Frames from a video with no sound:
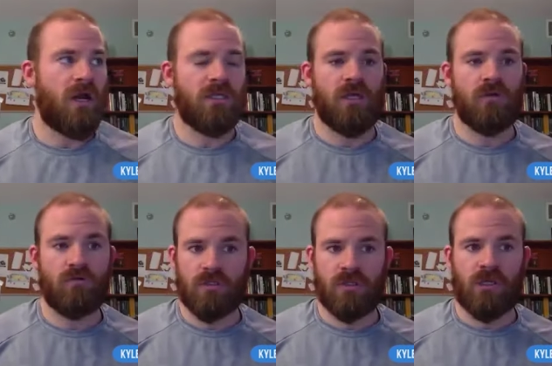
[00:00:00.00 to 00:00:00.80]
and they
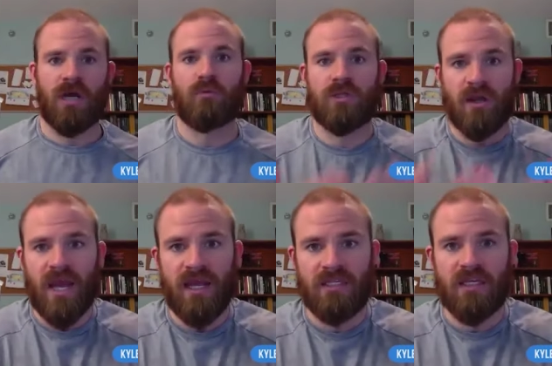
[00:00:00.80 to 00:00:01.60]
usually come with their
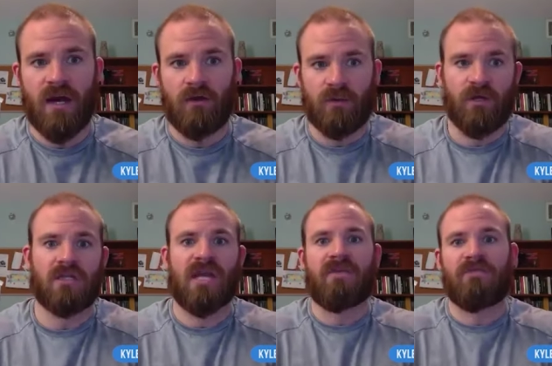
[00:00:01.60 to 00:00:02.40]
hands out, like,
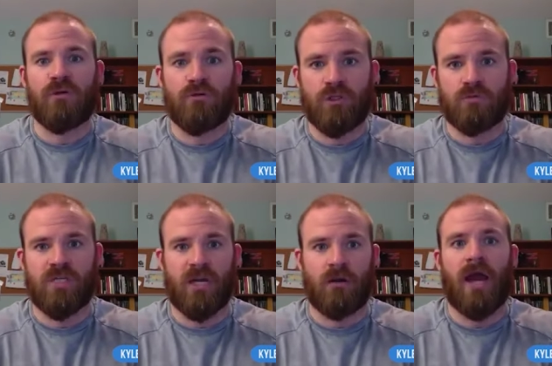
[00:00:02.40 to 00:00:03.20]
because I have a YouTube
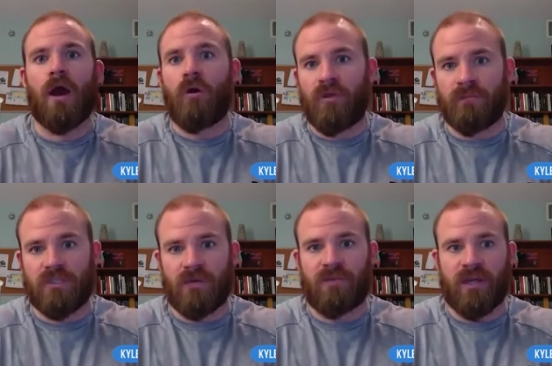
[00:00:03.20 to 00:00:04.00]
channel, I owe them
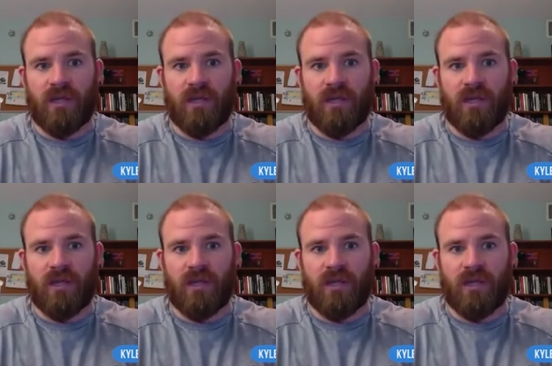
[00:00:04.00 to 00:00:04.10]
something.